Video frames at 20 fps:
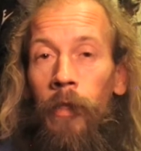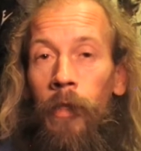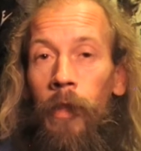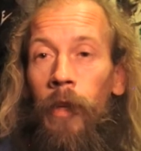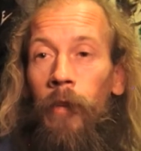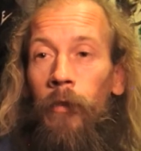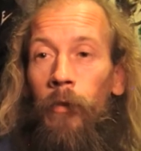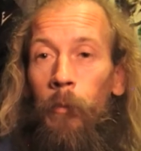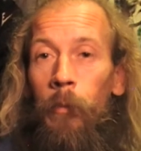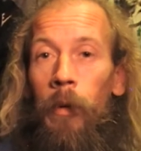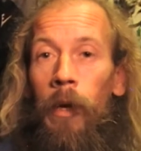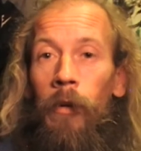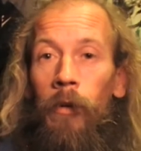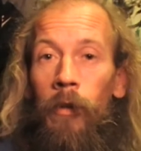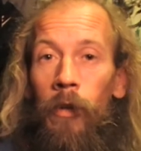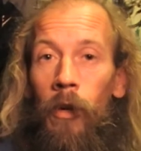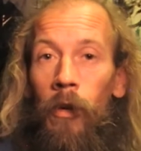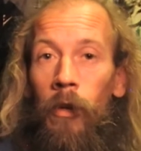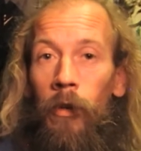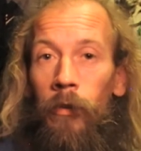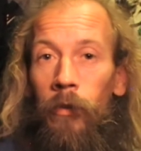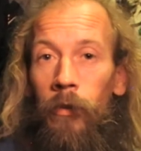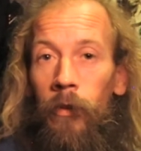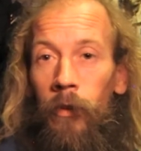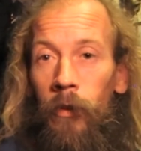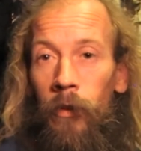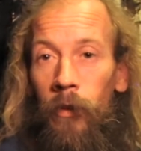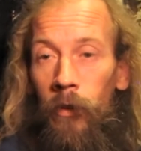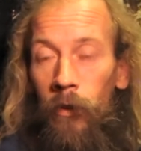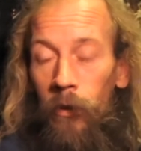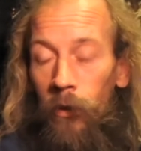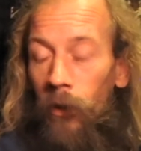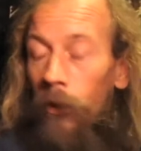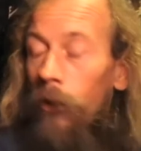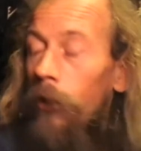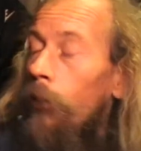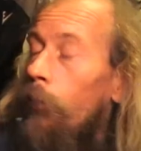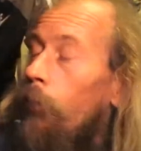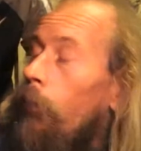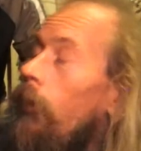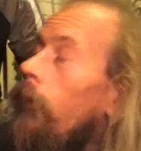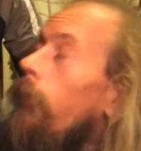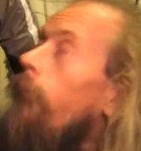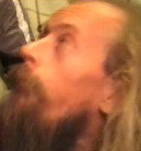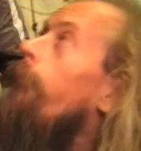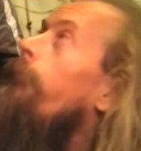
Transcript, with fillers: thinks about God. What?